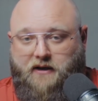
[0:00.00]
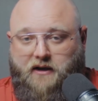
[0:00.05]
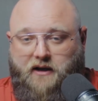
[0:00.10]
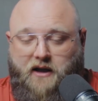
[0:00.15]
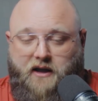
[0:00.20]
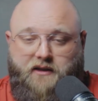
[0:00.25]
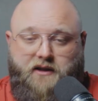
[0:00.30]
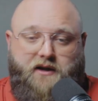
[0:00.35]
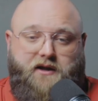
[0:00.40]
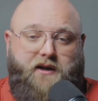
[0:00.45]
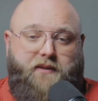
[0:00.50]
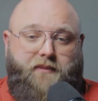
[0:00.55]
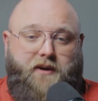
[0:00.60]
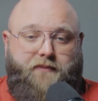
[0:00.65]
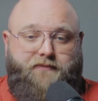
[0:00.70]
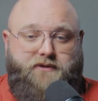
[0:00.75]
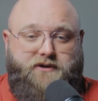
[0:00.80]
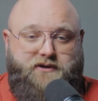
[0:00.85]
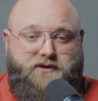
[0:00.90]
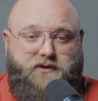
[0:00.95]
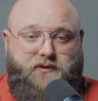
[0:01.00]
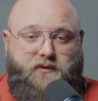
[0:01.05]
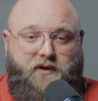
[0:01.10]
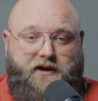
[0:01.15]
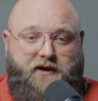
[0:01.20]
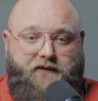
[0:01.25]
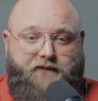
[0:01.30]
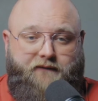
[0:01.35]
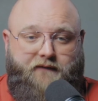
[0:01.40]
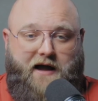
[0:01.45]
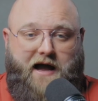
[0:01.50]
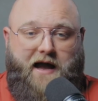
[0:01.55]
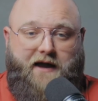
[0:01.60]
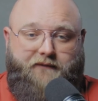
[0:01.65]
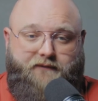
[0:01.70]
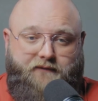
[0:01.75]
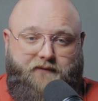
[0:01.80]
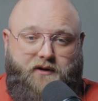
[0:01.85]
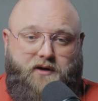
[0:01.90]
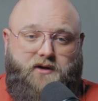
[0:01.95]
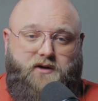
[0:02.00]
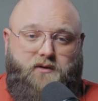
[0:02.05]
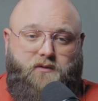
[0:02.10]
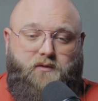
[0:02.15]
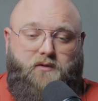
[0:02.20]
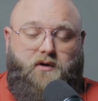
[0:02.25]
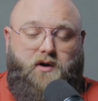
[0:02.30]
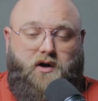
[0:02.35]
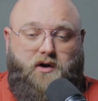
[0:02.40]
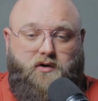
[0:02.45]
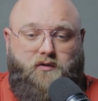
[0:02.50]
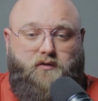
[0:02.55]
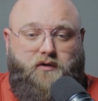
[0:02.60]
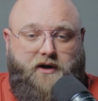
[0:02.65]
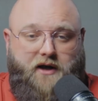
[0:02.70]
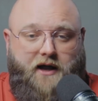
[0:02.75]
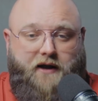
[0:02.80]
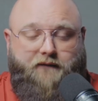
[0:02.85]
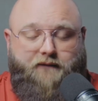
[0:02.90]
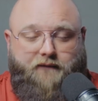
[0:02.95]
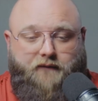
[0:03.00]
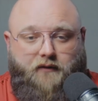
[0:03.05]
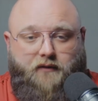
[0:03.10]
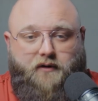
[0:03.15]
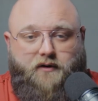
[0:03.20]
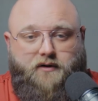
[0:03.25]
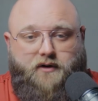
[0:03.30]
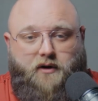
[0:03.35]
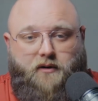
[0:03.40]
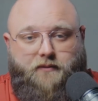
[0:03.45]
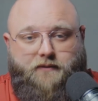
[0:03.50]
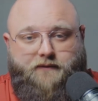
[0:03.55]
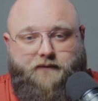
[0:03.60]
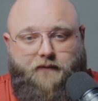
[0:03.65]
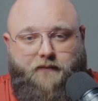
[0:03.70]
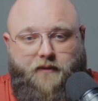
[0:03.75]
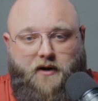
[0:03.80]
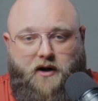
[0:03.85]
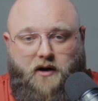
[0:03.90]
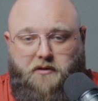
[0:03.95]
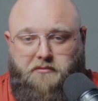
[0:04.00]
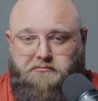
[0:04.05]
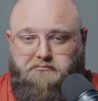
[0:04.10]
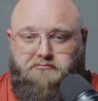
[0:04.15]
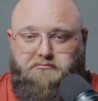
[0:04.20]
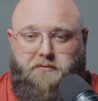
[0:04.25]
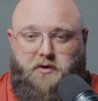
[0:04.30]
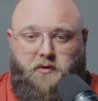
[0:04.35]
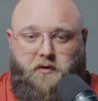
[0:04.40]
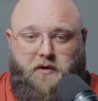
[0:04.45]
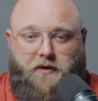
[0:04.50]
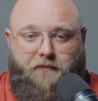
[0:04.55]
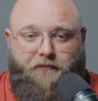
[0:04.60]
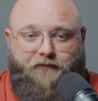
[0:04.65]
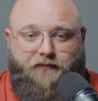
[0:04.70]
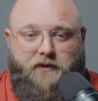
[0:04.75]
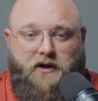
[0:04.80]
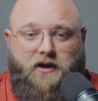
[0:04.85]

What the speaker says: and they come up to $285,000, and you agree on further terms from there. Cool.